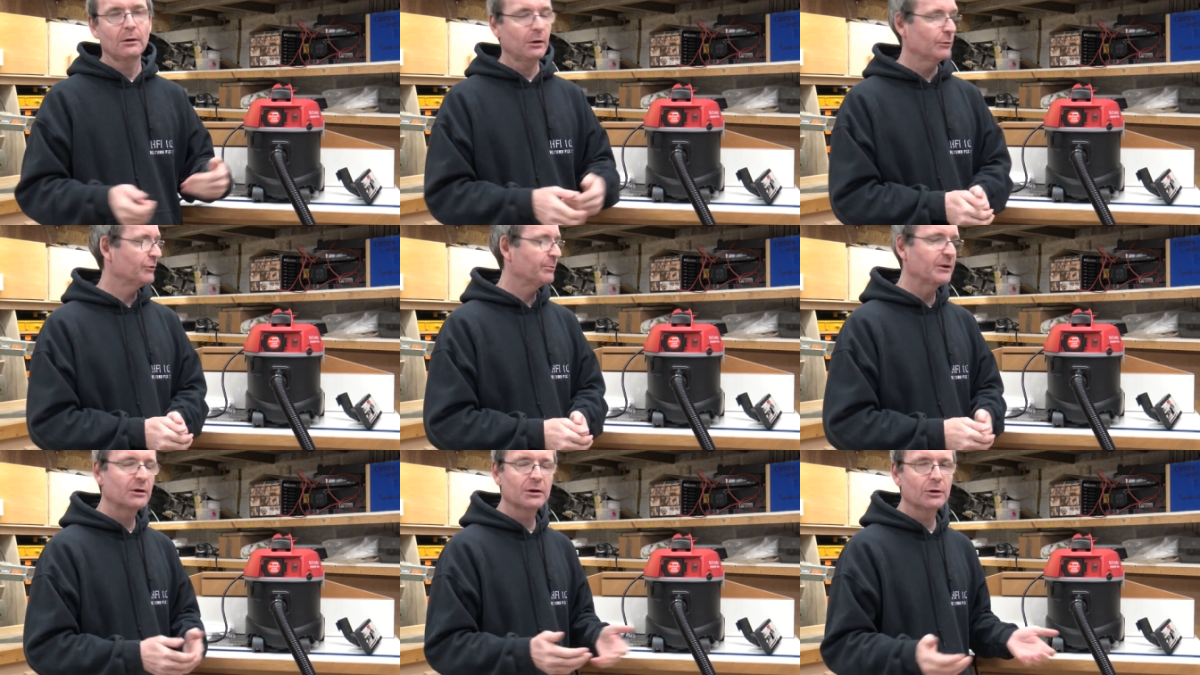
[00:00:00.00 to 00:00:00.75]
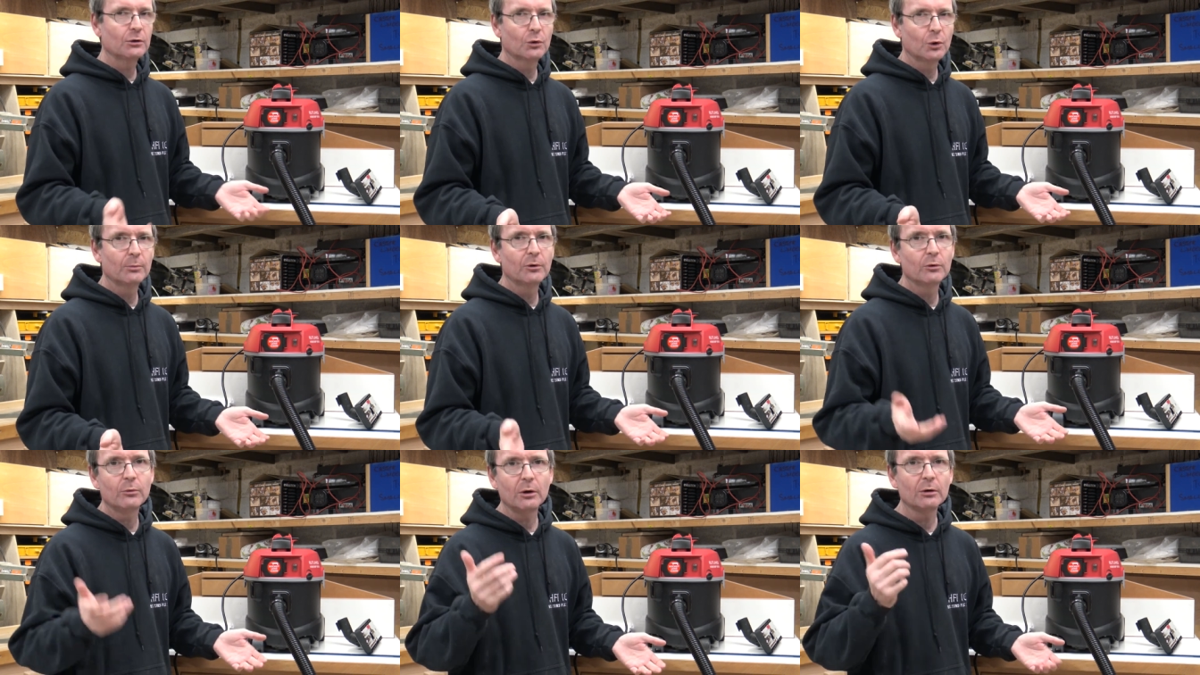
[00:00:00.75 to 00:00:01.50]
I'm speaking at normal
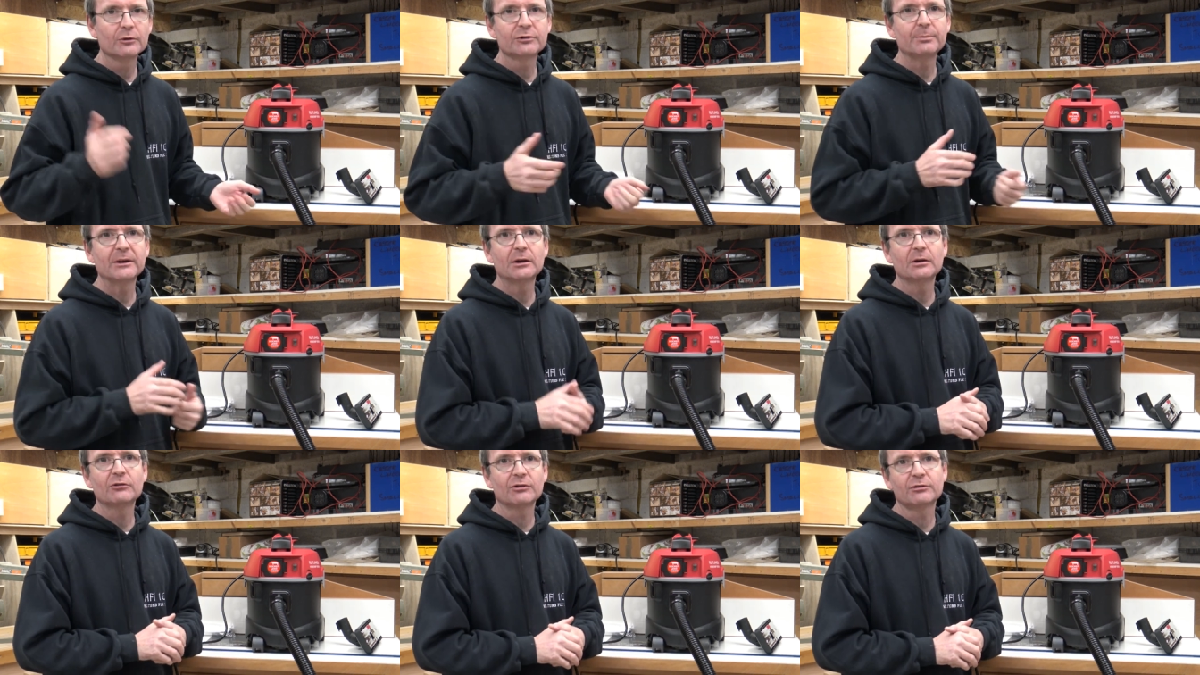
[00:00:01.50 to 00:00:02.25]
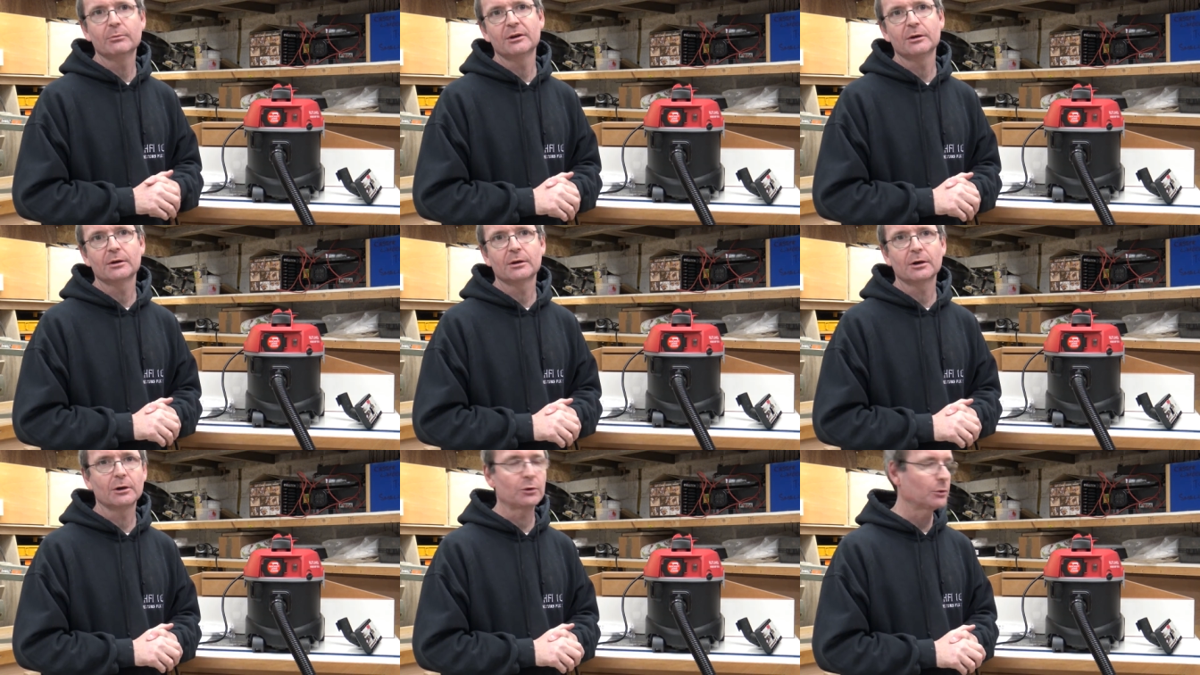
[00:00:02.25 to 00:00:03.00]
what I was speaking just a minute
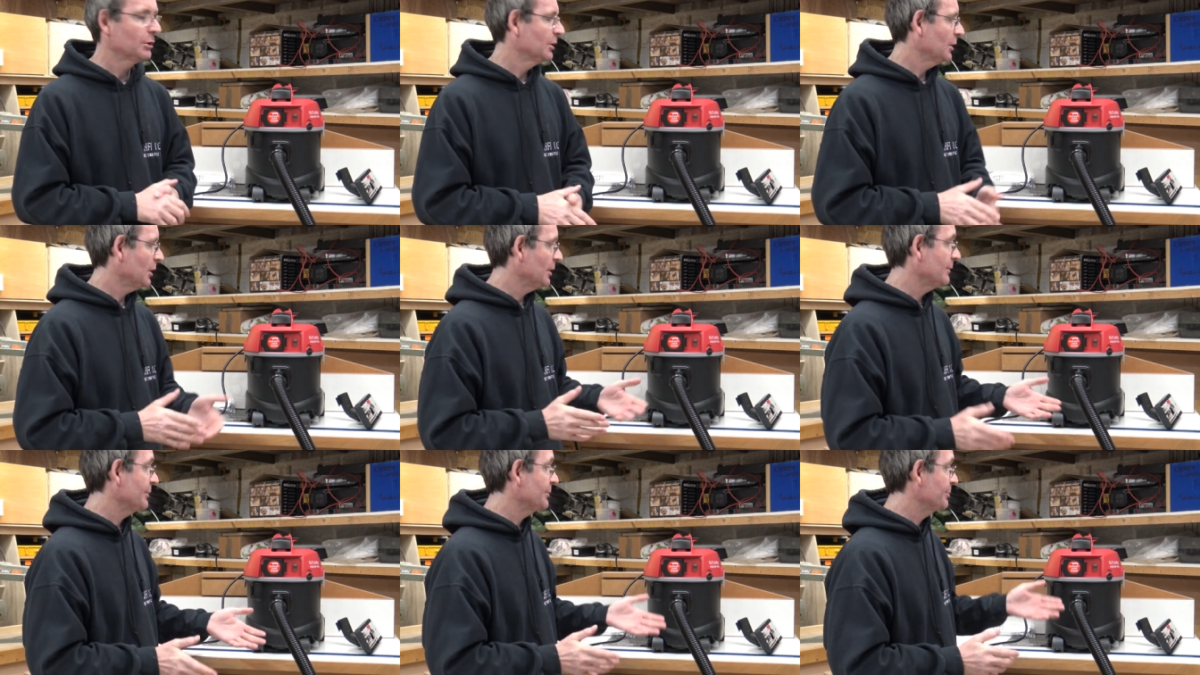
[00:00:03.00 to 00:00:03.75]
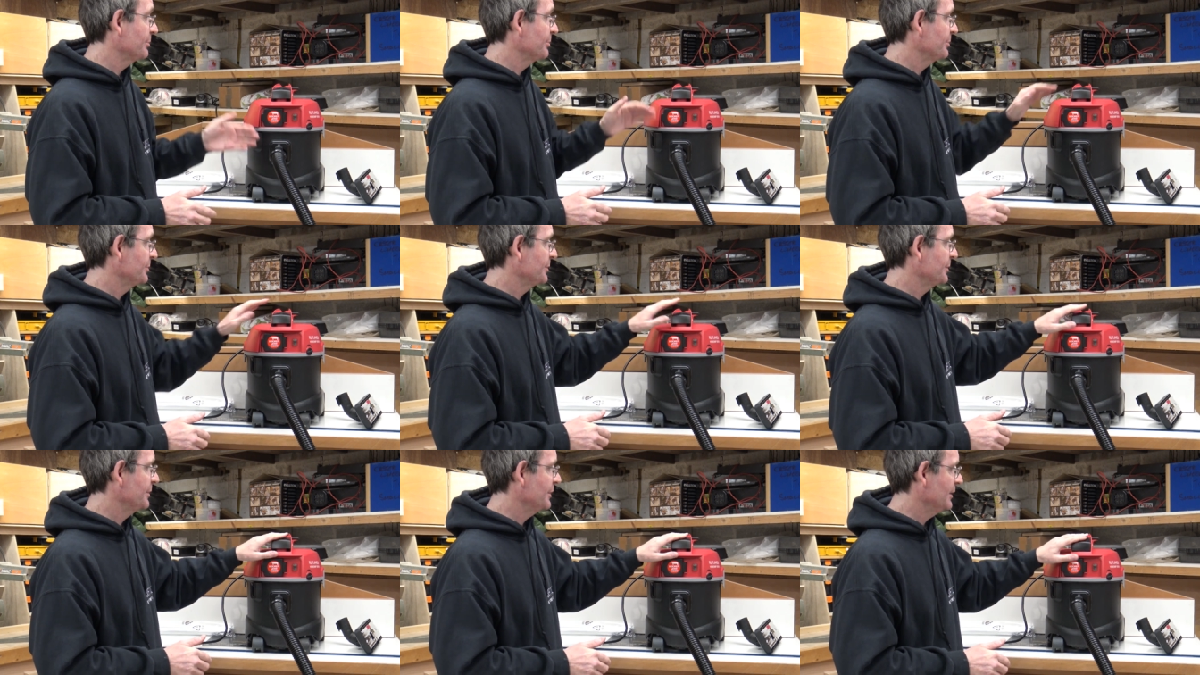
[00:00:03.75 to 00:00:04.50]
ago, and
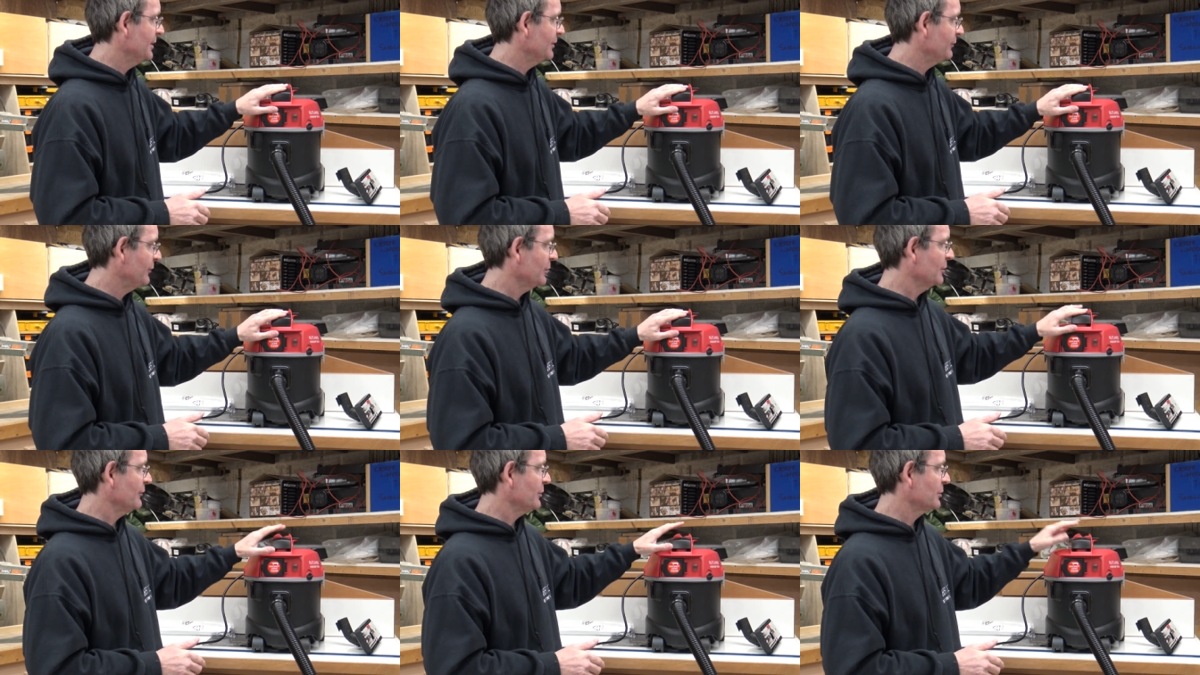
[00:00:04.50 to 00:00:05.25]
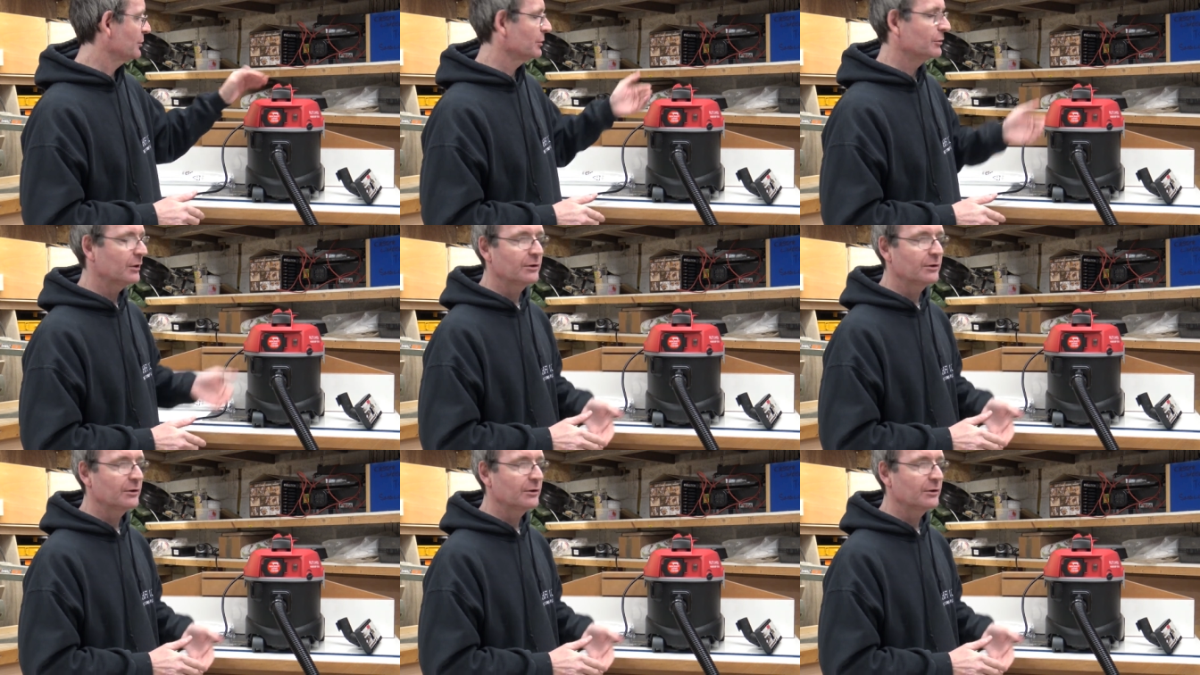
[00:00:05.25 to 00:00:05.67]
it's very very good.